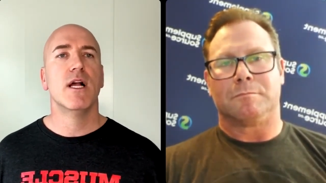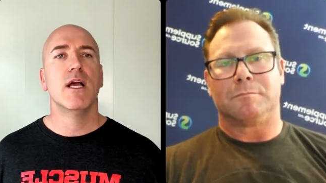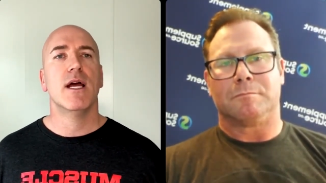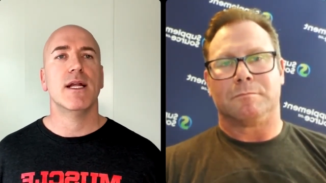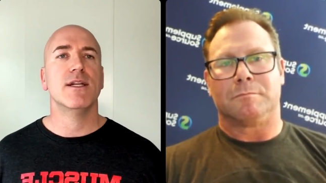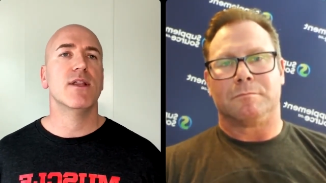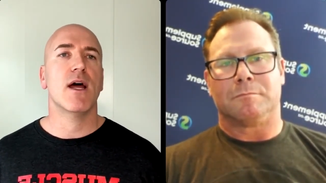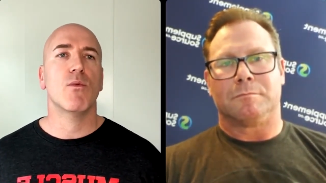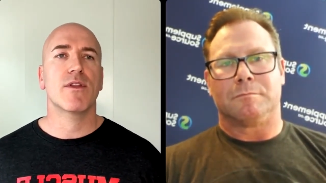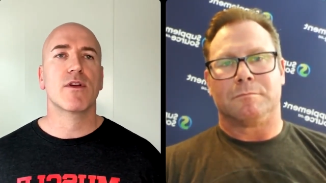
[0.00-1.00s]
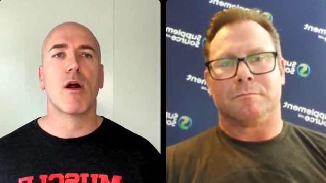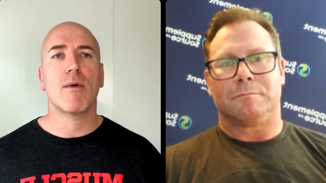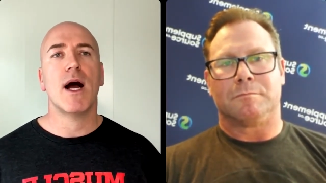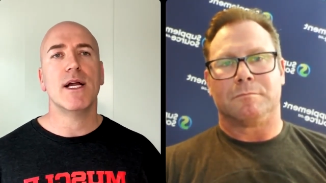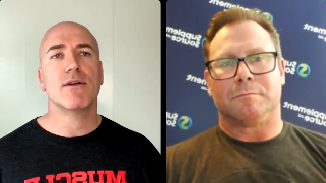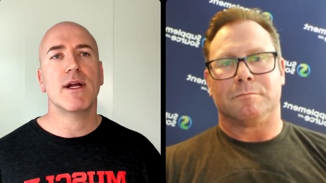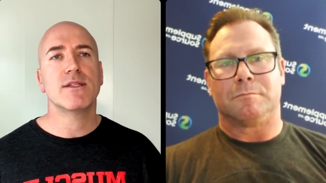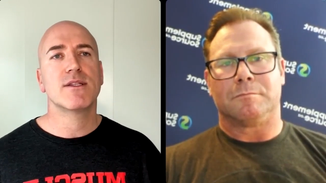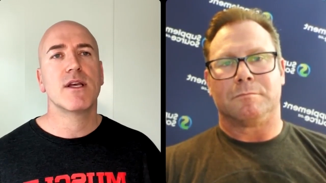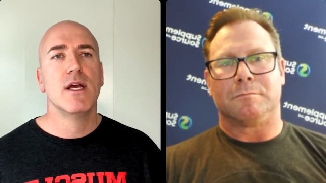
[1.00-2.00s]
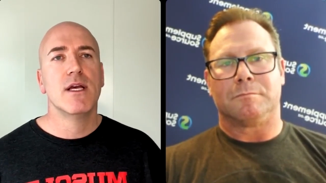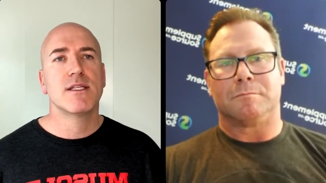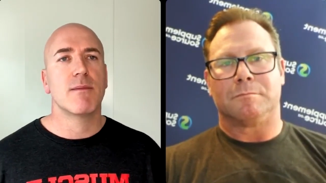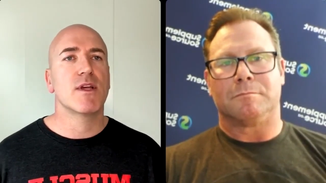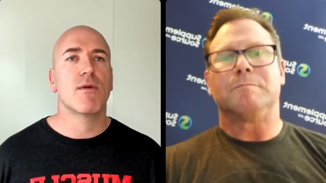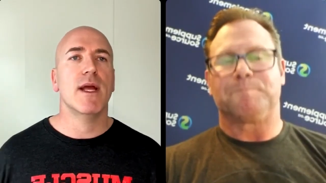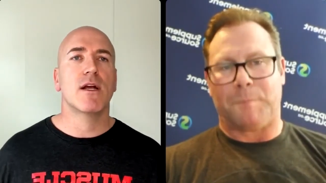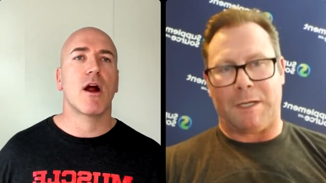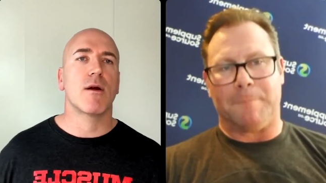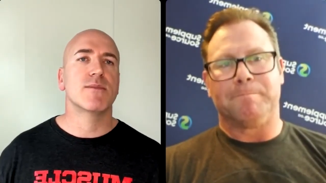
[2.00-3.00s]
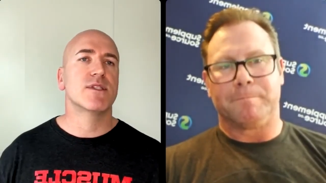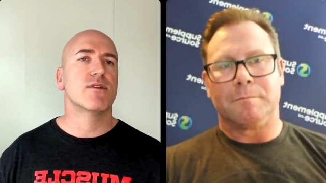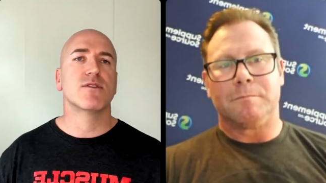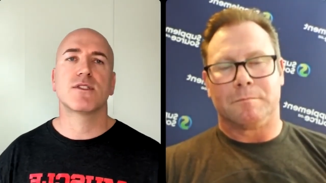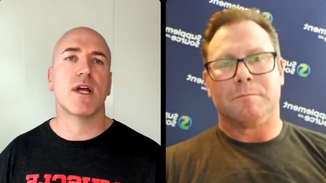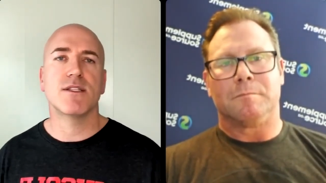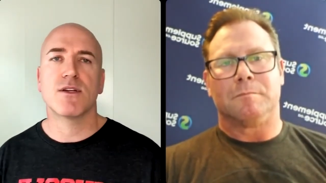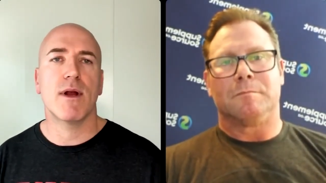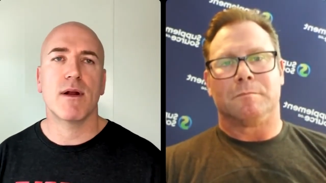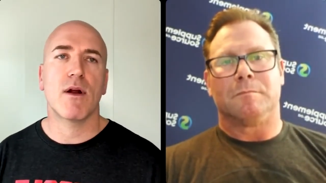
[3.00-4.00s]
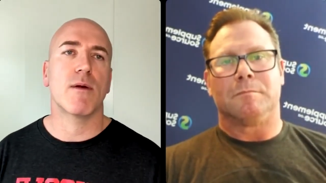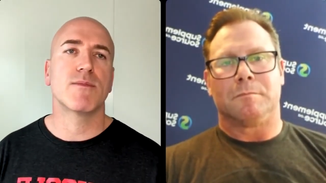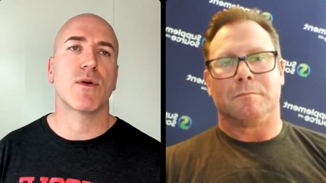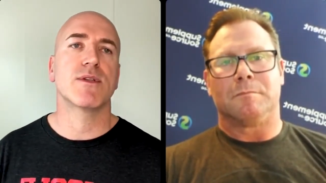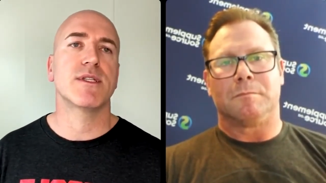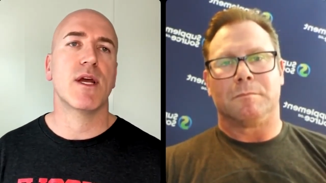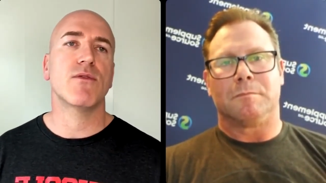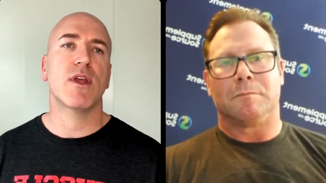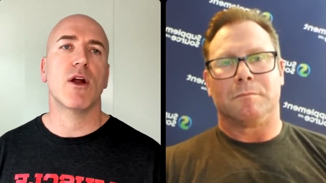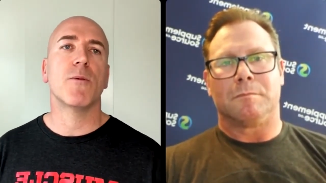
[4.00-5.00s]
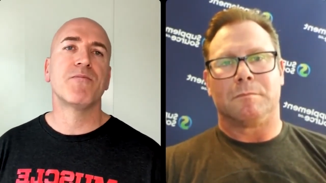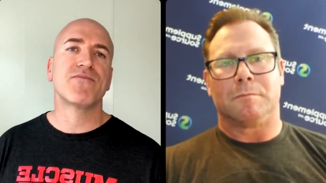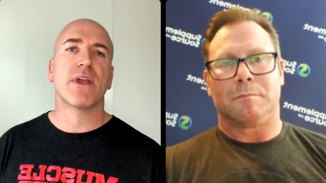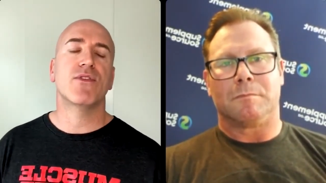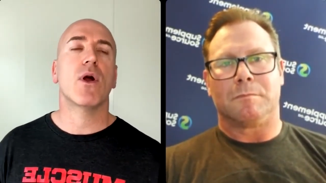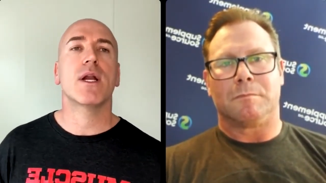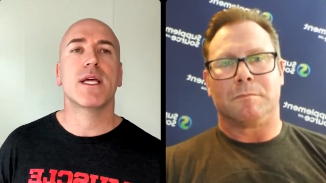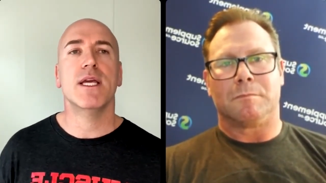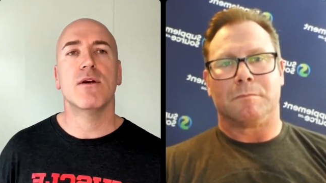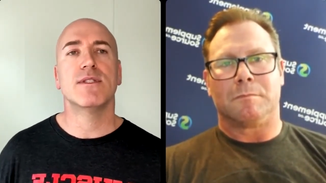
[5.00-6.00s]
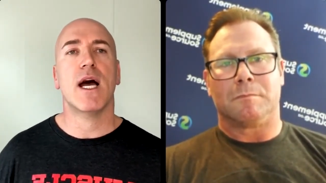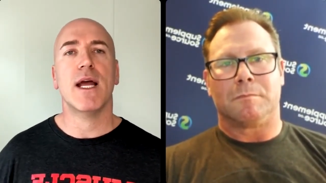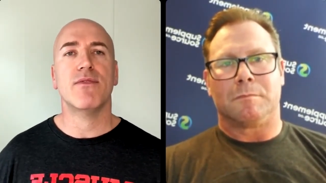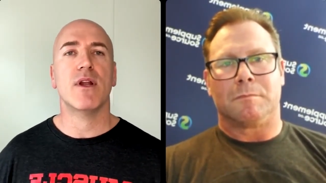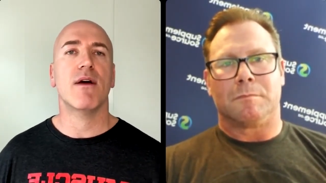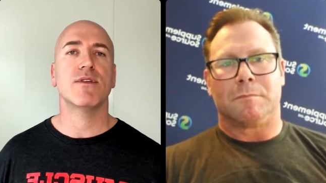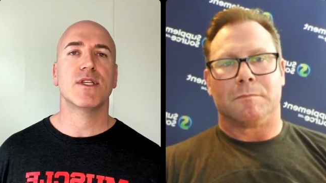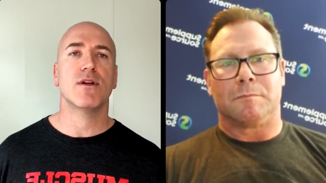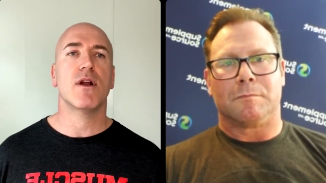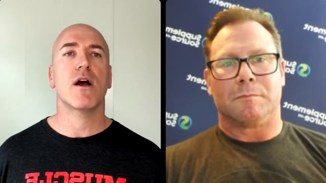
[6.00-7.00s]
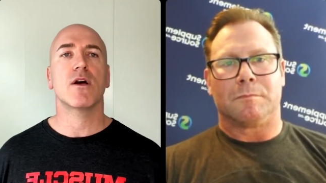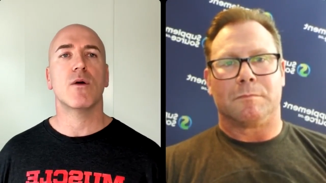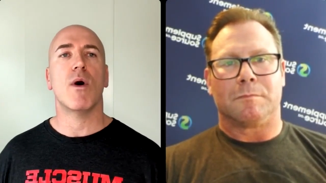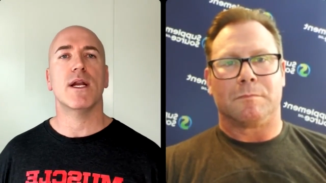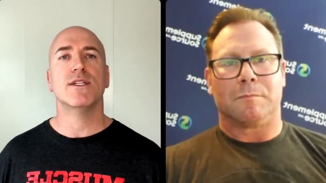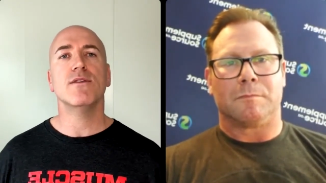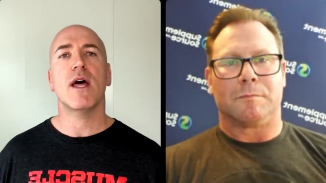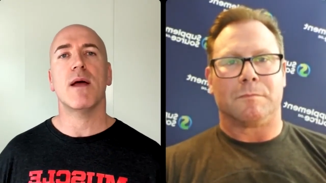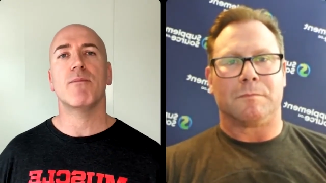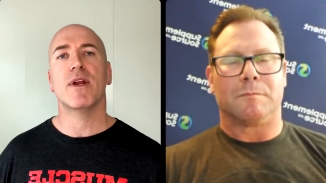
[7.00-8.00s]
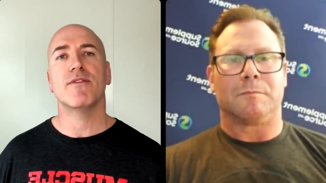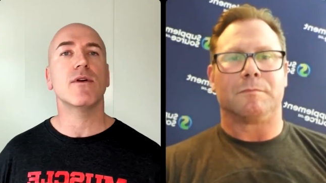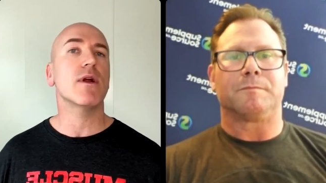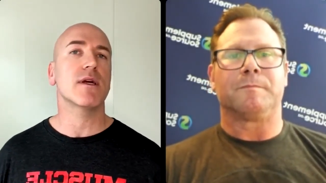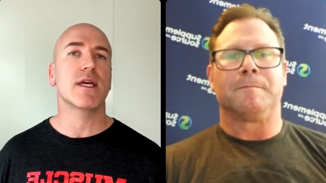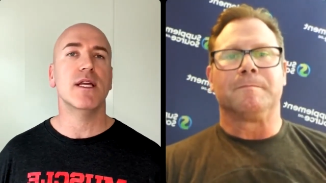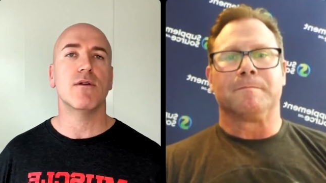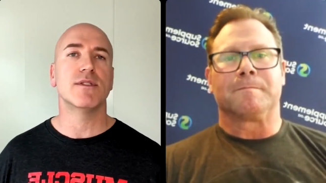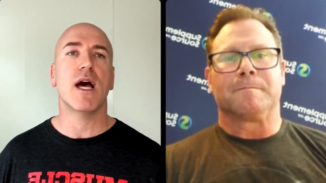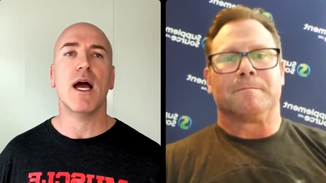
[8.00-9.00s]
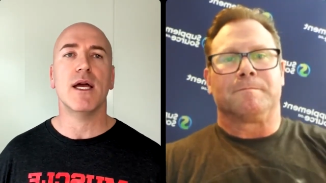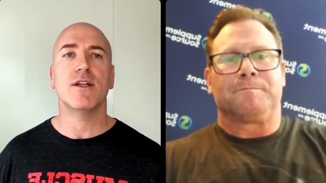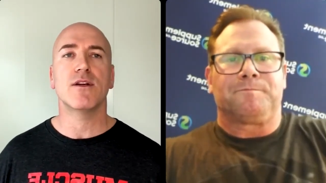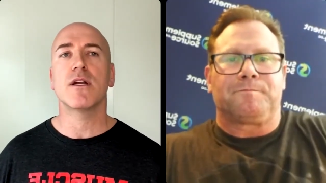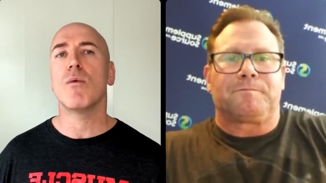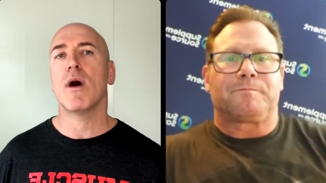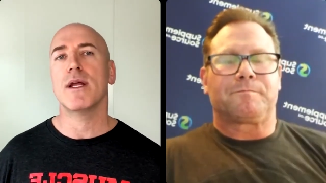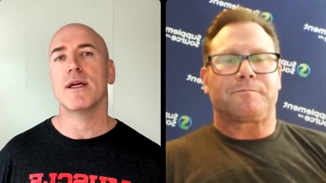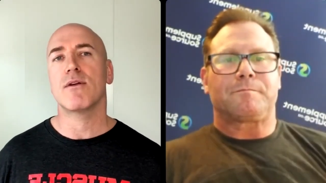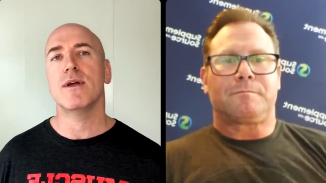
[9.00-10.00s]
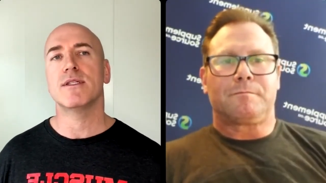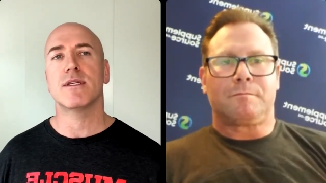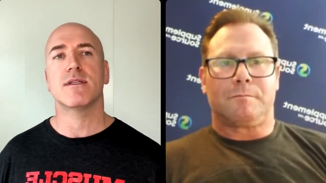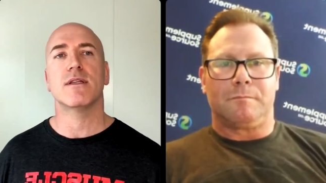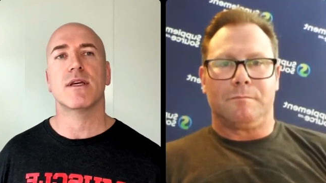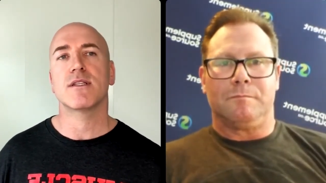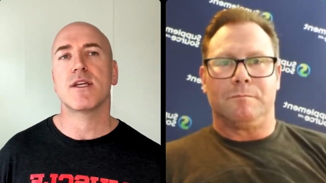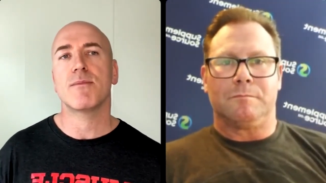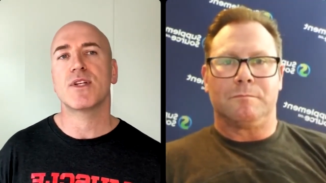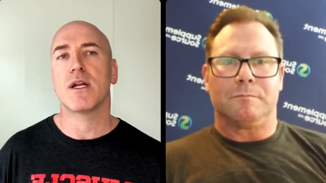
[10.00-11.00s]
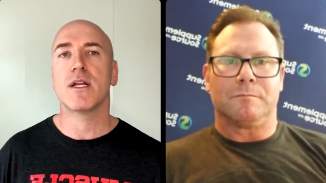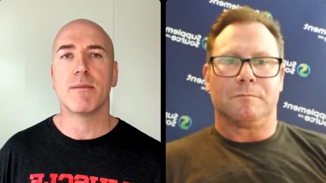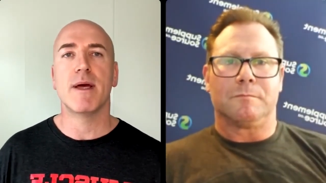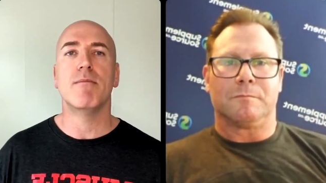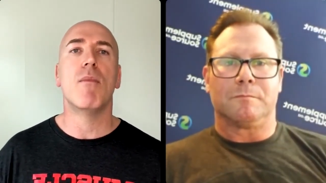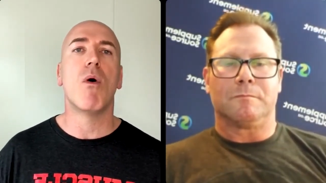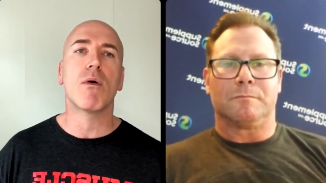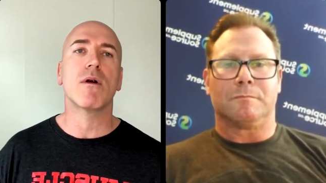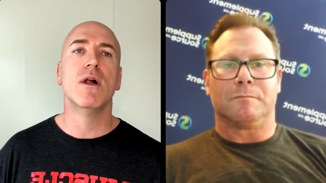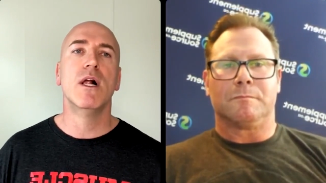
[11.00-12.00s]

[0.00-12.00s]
Speaker 1: and I do that with carbohydrates, some of the great carbs. There's tons of great carb sources out there. If you're on a keto diet, then obviously you're not going to want to do that, but if you're on a keto diet, you're going to want to increase the consumption a little bit more